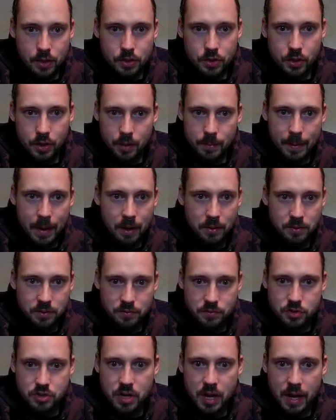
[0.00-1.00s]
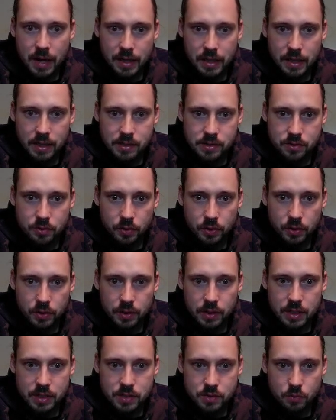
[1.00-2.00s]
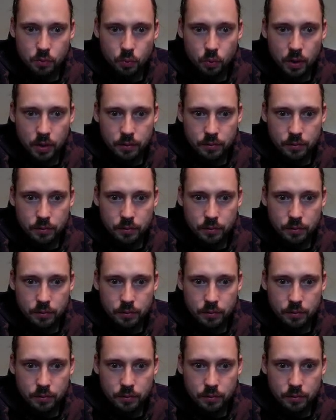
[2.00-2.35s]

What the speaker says: good amount of shinies, or at least one